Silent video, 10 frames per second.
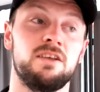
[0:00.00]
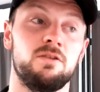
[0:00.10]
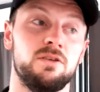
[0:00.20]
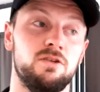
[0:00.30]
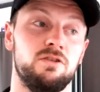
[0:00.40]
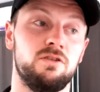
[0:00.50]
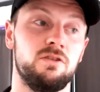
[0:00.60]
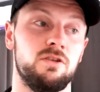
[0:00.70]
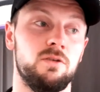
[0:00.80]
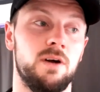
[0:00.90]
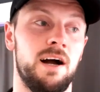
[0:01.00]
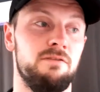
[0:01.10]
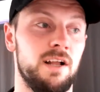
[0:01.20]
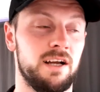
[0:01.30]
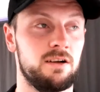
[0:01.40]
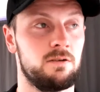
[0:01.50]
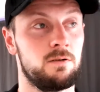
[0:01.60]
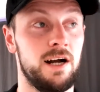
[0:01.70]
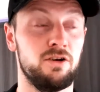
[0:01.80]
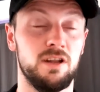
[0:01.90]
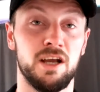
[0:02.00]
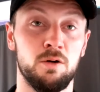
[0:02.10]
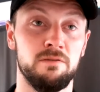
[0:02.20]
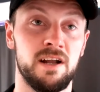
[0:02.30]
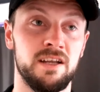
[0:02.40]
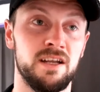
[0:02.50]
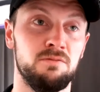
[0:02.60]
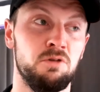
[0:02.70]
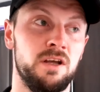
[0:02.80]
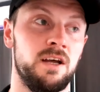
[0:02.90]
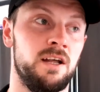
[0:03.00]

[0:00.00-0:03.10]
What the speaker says: so it's good to have, like, quite a good link-up with Eddie at the minute,